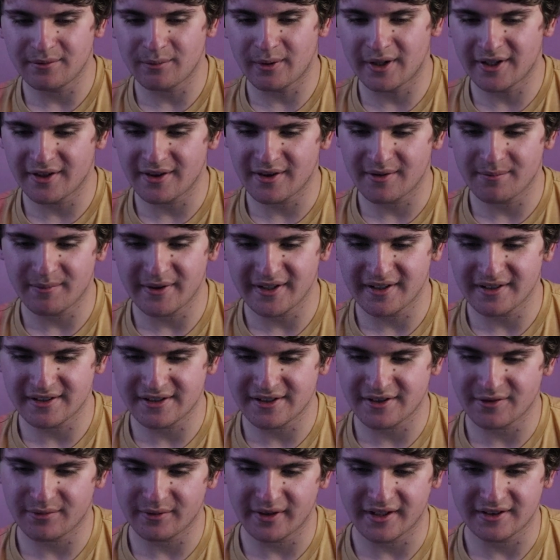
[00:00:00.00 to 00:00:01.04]
one of the
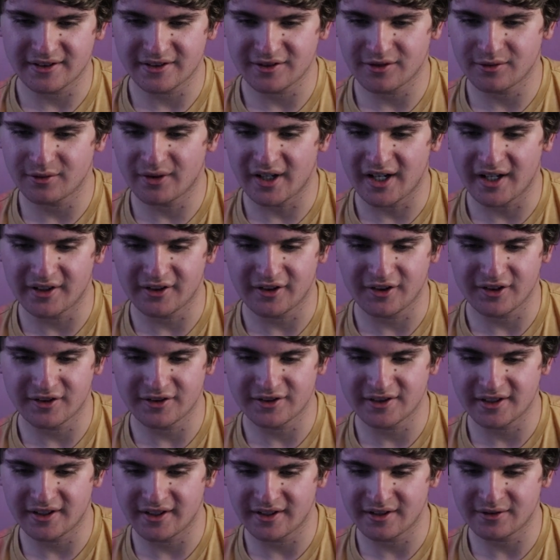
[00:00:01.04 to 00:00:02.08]
biggest threats to
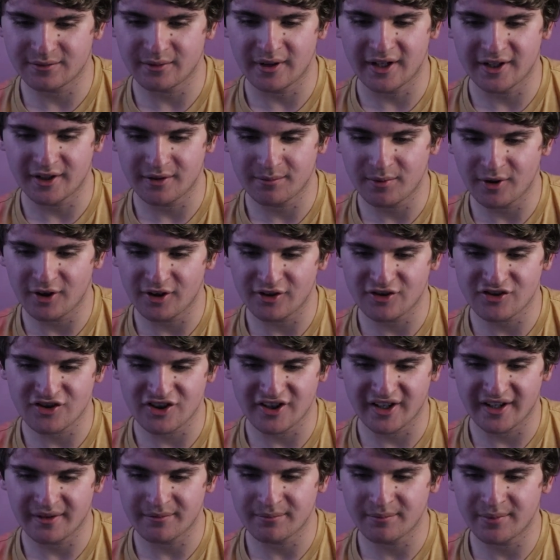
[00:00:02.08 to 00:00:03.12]
rhinos is rhino
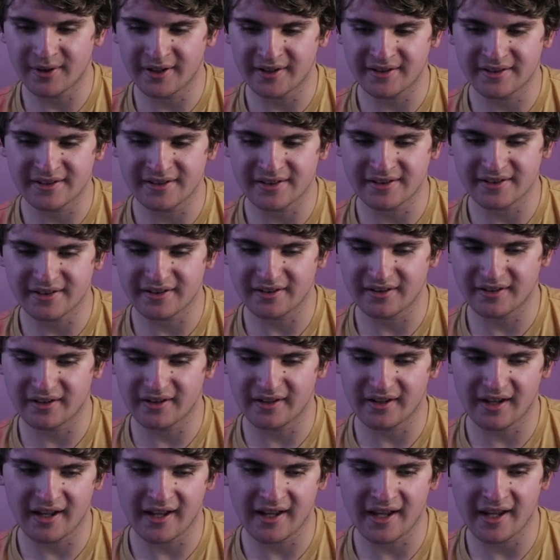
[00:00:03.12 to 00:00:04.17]
poaching, but
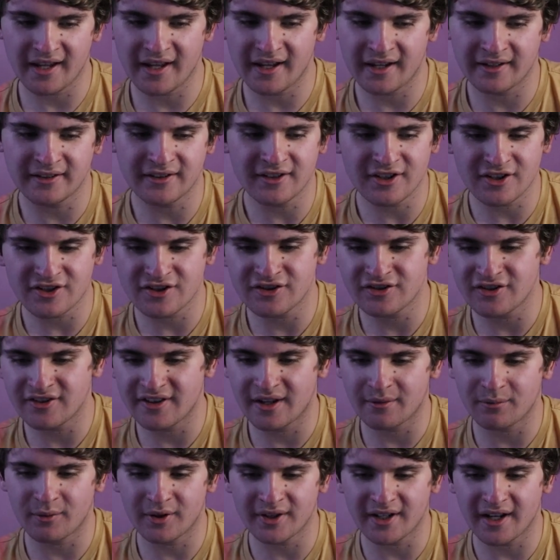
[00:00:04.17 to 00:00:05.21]
in addition to
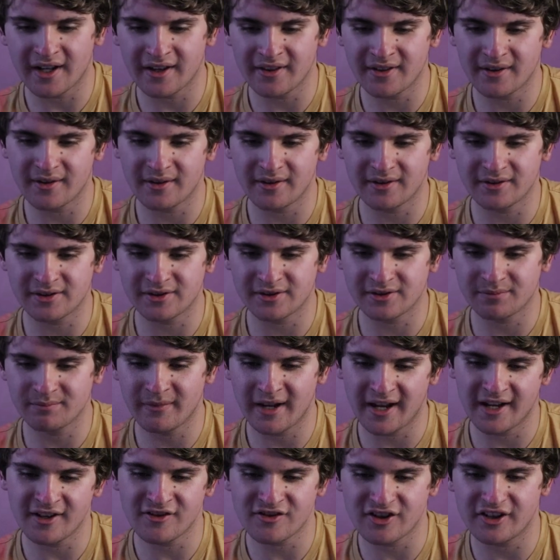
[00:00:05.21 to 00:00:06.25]
that, what other
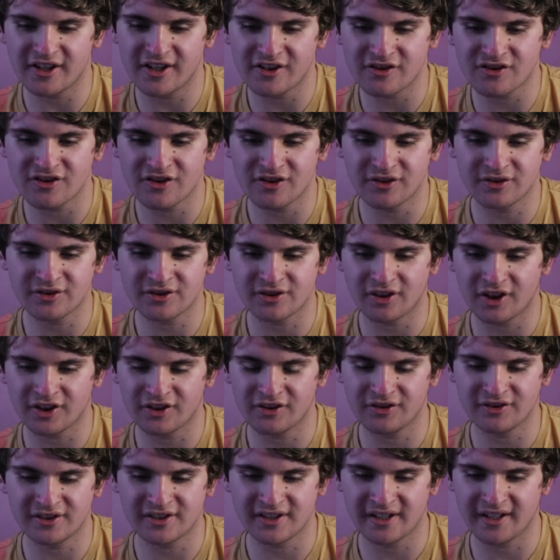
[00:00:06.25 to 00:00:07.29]
major issues are
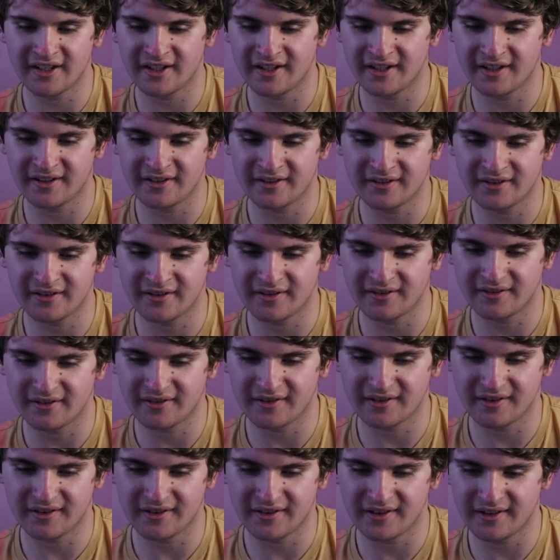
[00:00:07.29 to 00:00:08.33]
you seeing
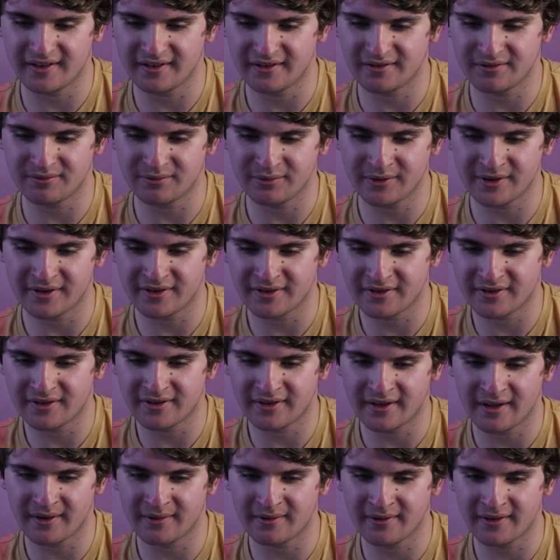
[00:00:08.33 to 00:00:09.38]
with
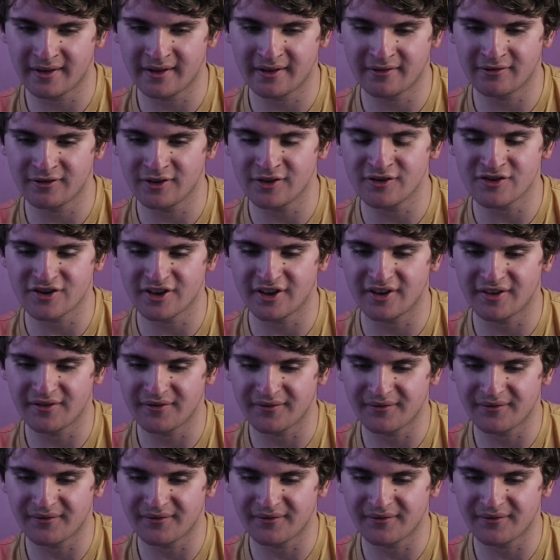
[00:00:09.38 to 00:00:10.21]
their, their future?